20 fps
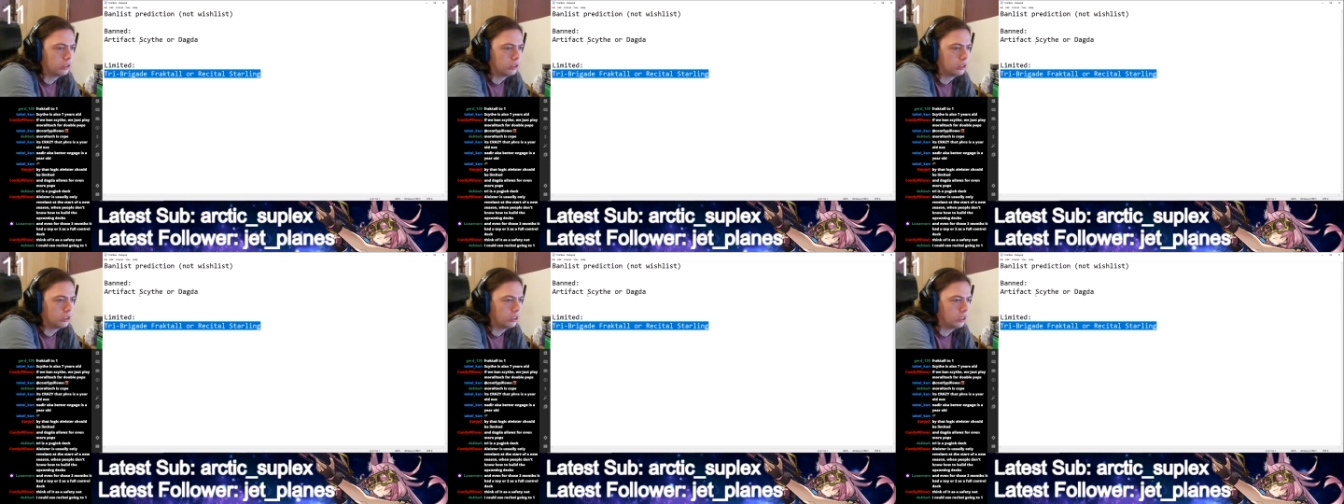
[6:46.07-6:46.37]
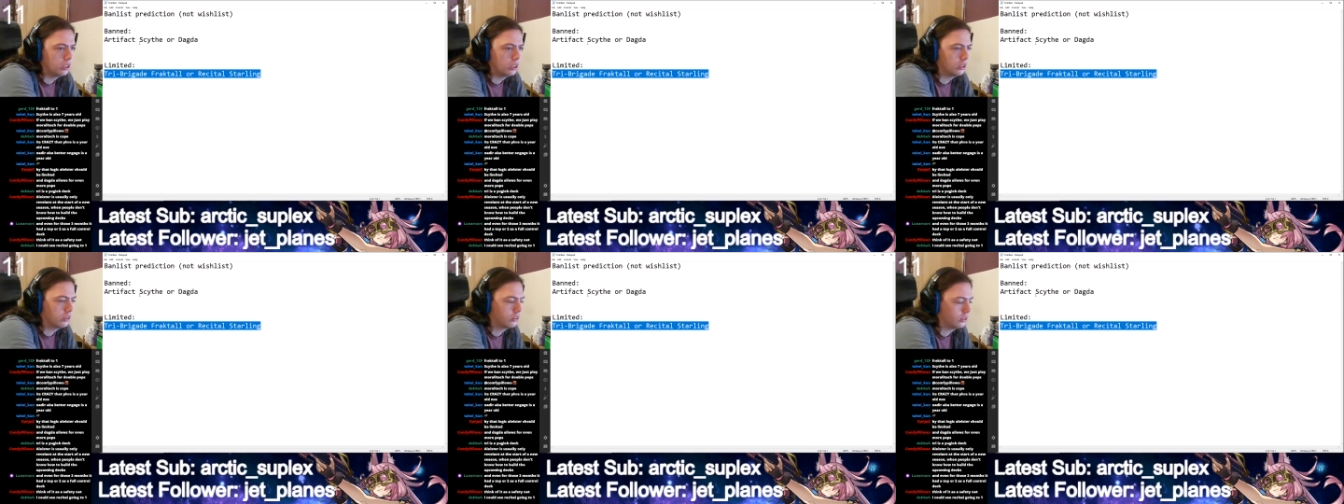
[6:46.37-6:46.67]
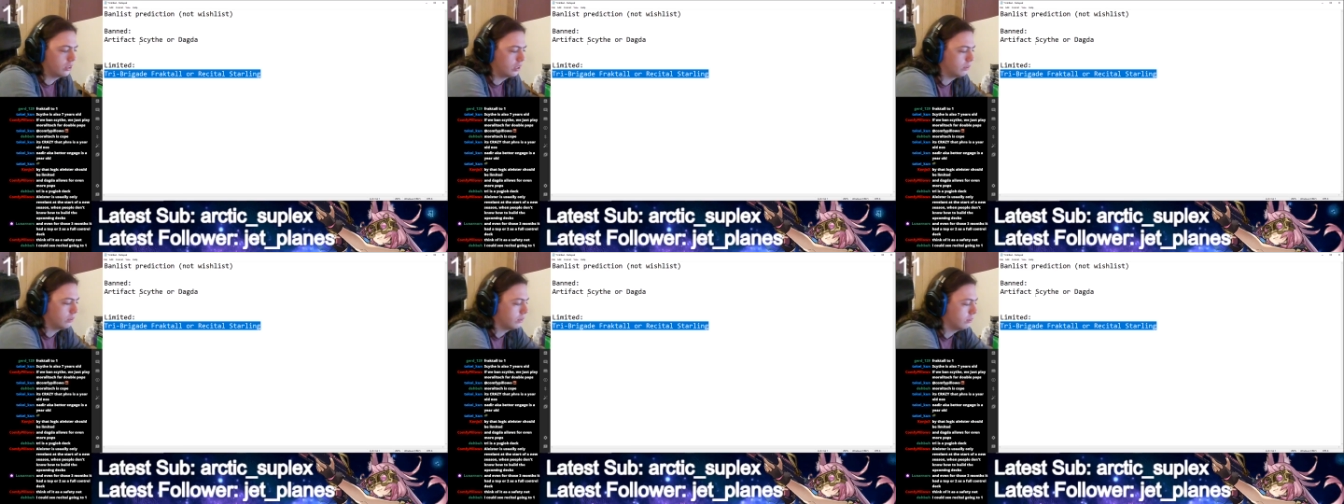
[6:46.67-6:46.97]

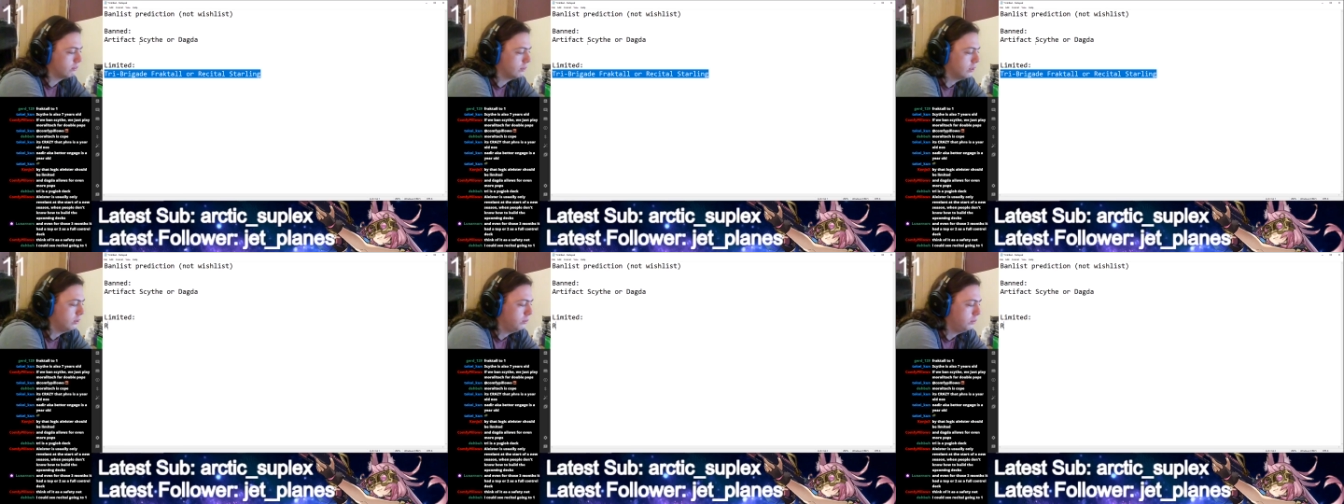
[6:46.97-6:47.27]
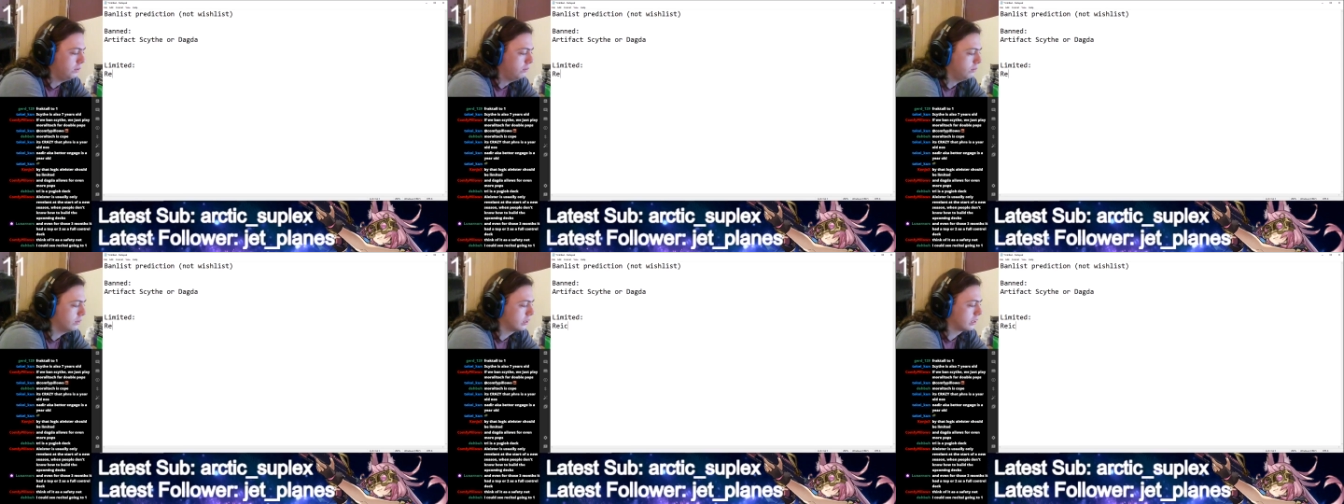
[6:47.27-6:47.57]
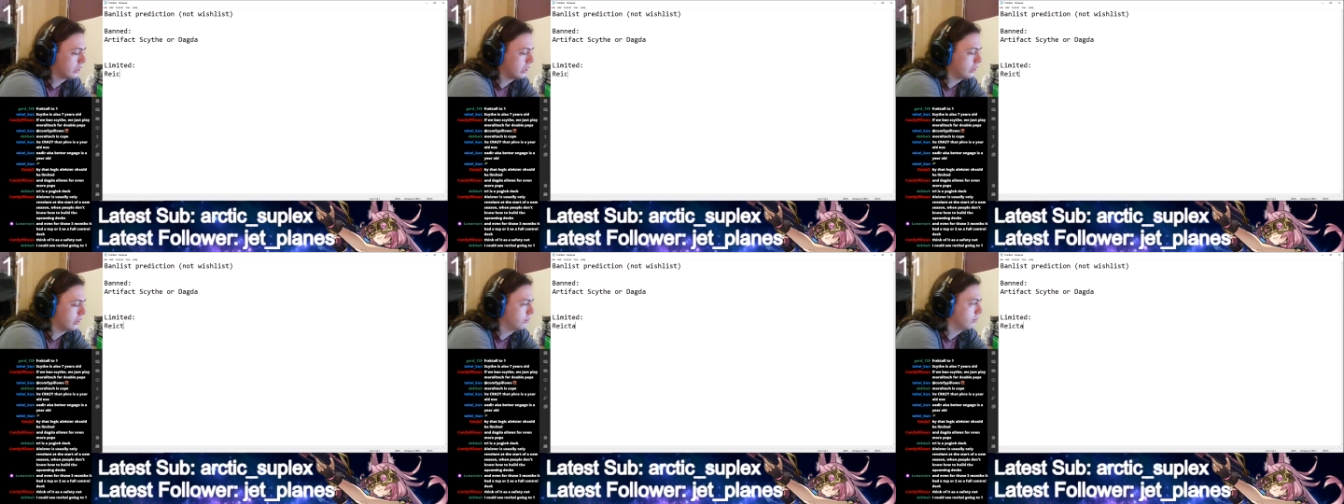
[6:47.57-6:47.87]
Actually, I'm going to pick
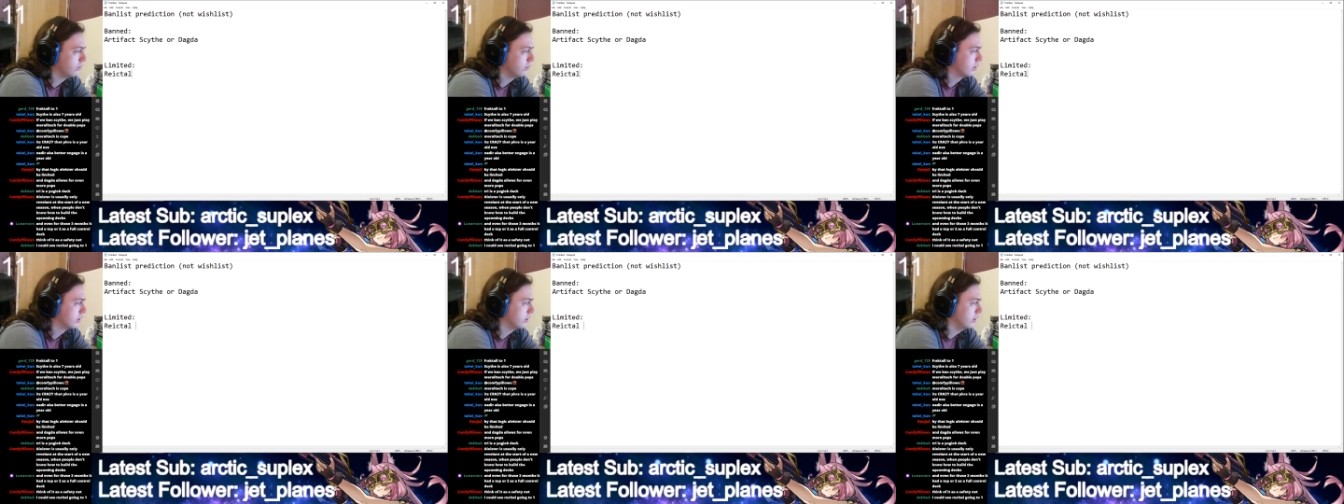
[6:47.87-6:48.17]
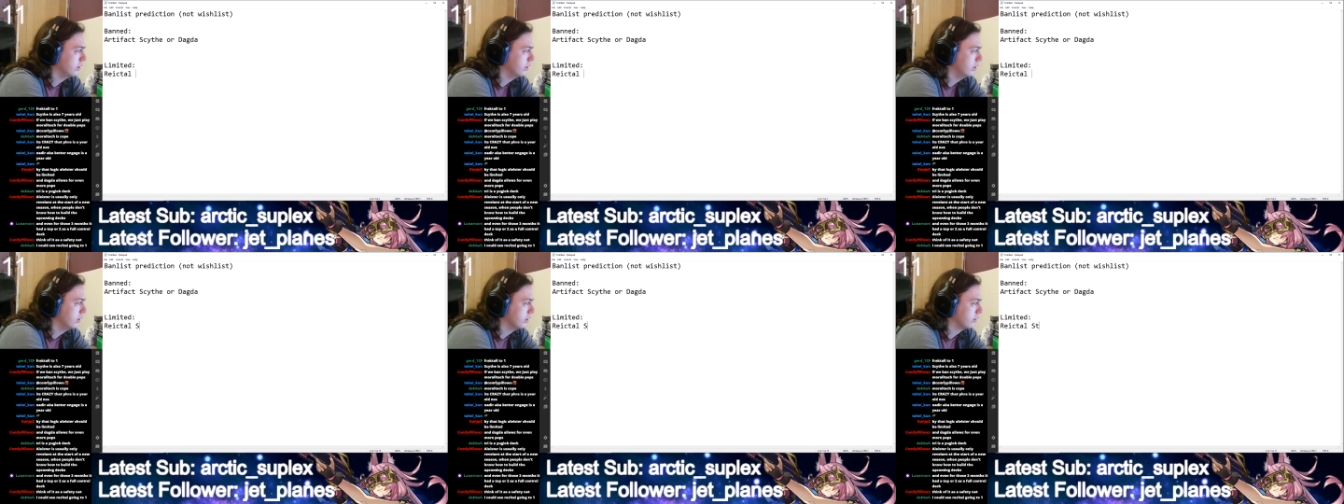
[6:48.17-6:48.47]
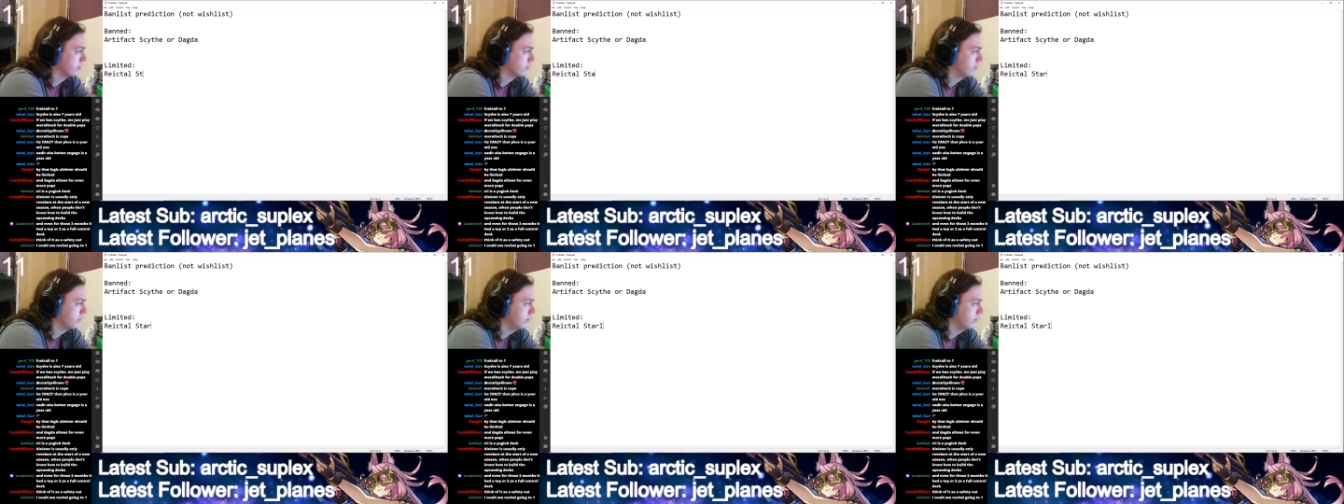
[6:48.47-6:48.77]
Recital
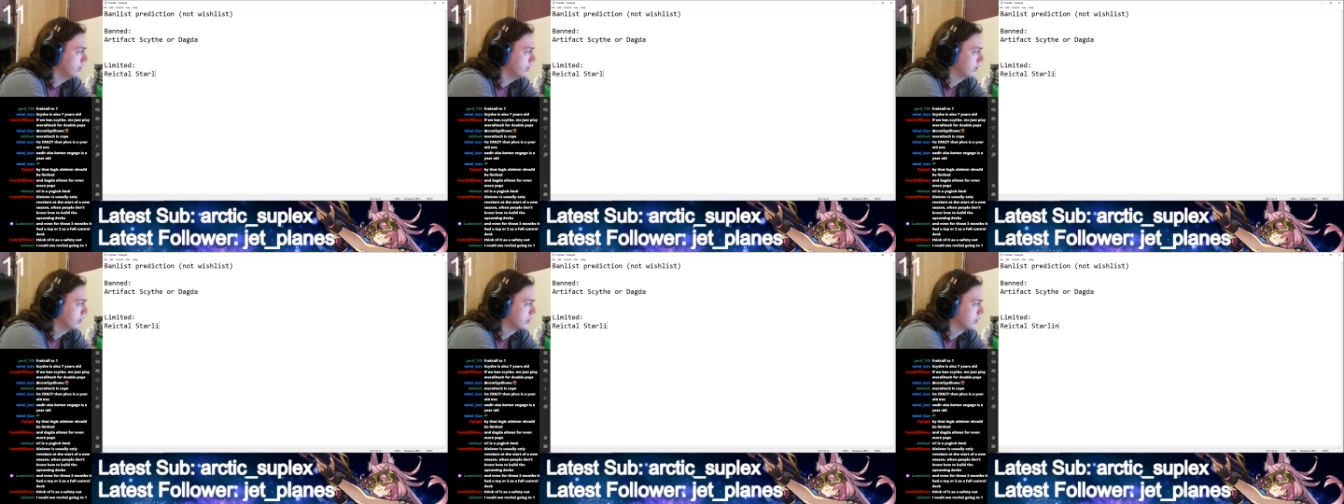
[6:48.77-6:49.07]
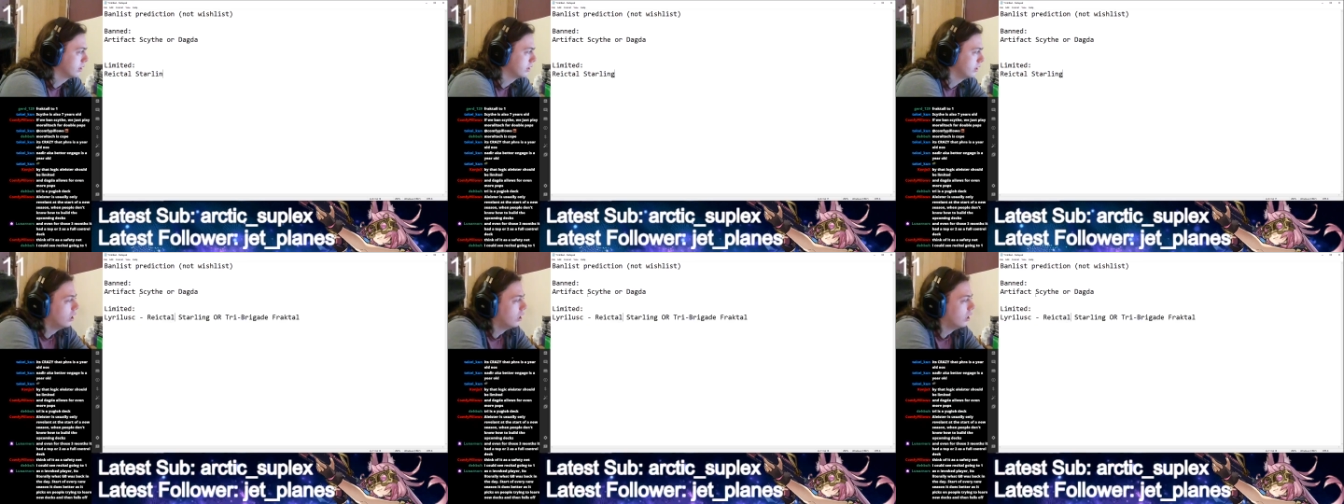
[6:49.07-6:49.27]
Sterling first.